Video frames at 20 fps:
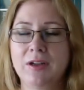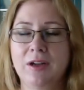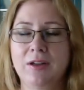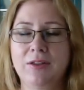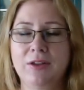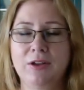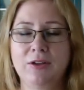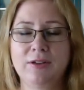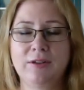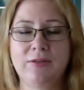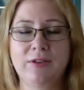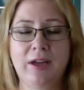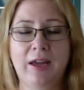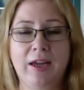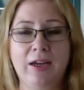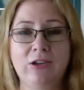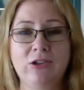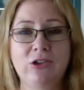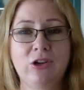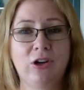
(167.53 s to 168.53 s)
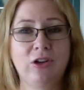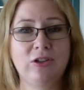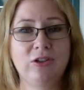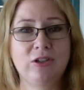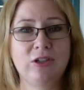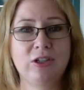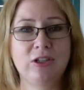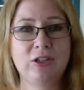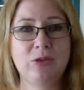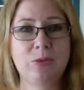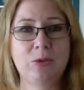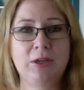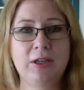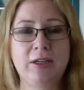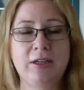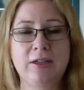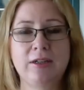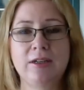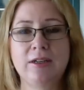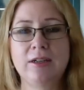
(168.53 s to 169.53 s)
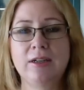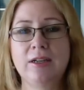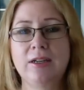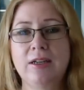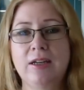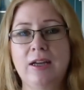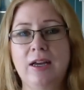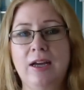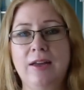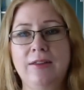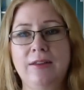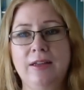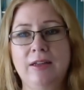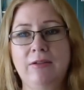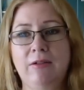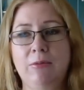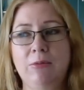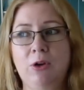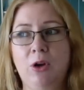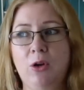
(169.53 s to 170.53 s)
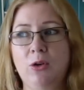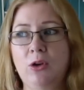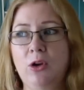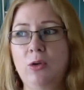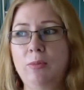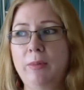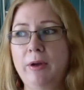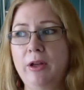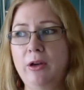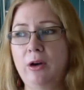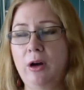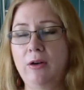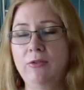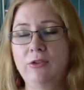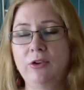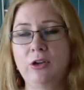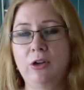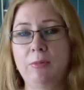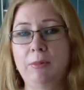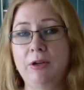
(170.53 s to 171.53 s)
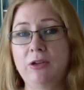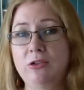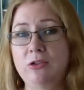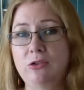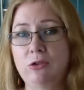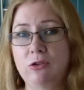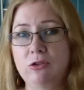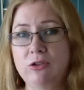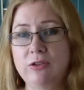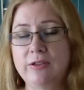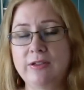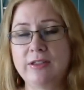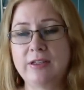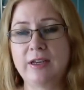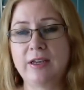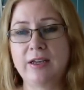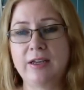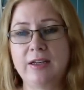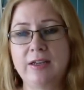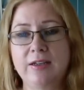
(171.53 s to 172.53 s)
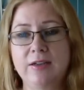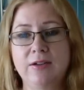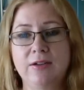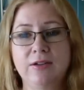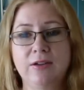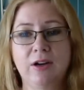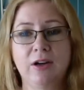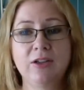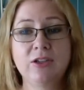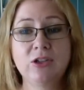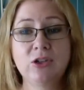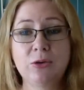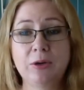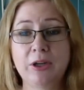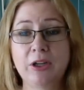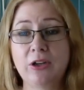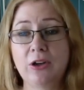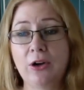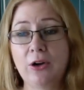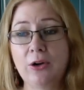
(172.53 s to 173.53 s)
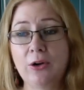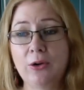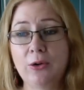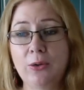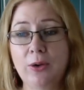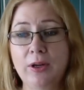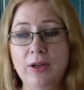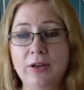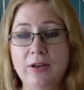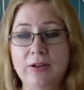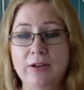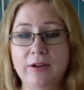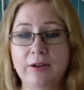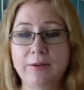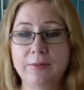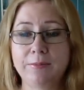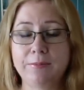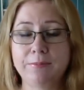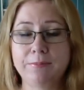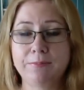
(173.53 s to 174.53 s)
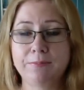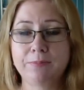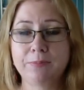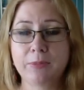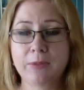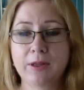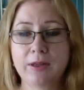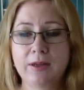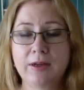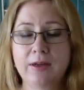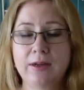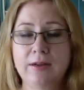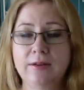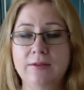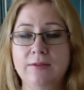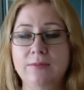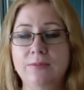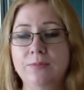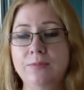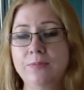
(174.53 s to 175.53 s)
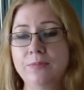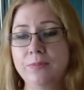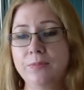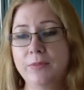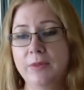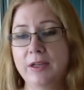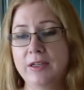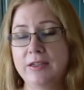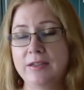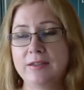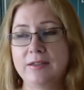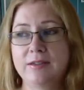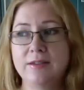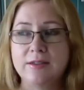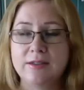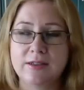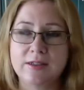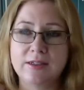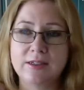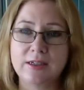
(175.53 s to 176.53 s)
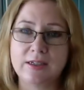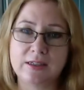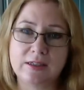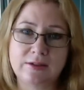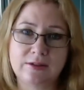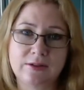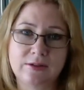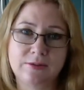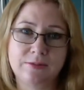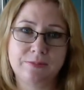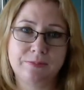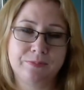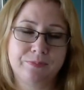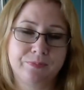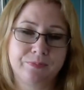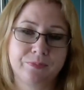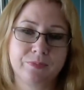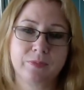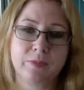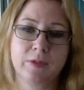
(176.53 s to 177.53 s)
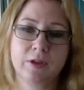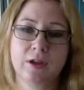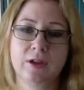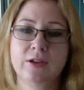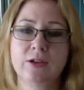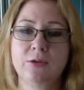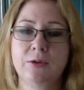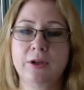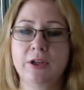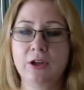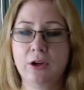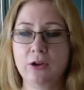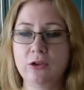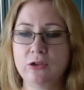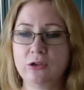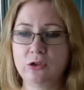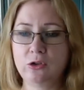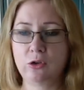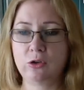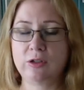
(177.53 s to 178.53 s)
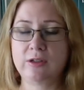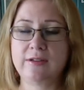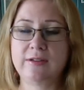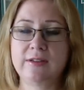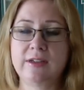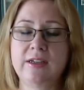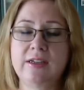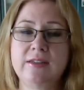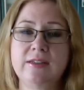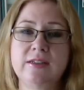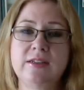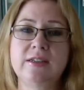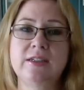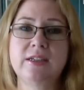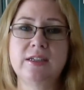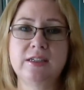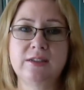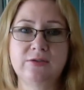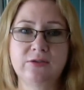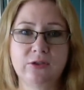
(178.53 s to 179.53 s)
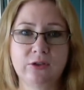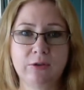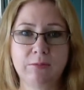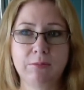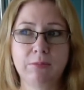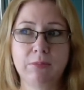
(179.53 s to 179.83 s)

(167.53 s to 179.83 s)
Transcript: think I'd have to hang tight to next week, and then if I'm no better, I'll have to go back to the doctors again. I did already go, and they just did a test. I did already go to the doctors, and they just did a test for